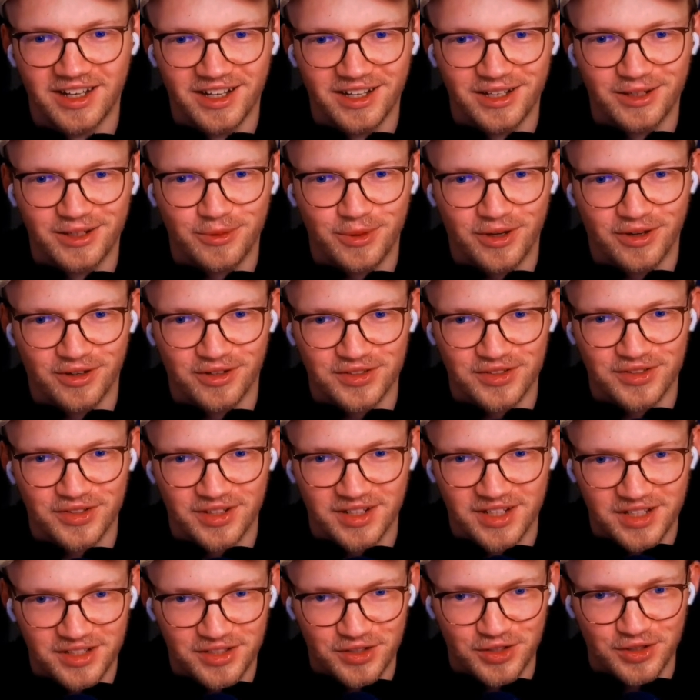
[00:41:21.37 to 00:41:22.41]
we also
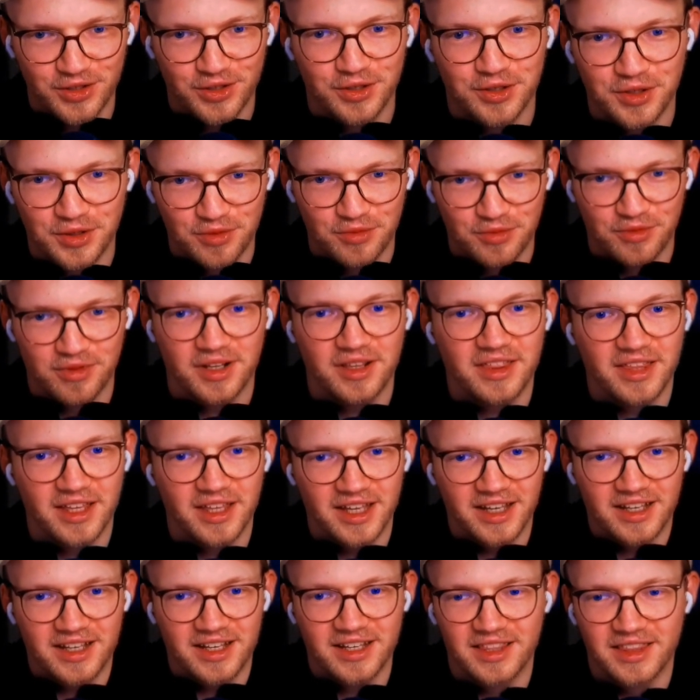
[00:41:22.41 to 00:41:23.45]
need to
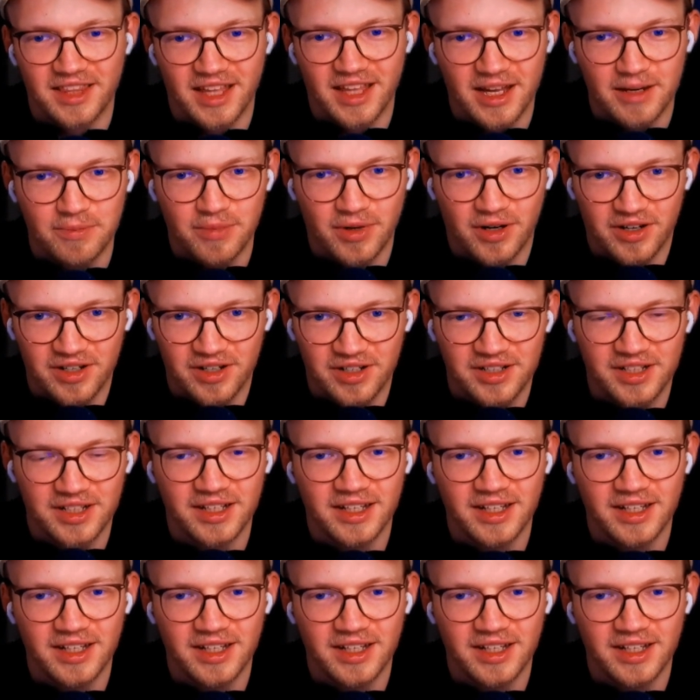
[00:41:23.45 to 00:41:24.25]
rethink that part.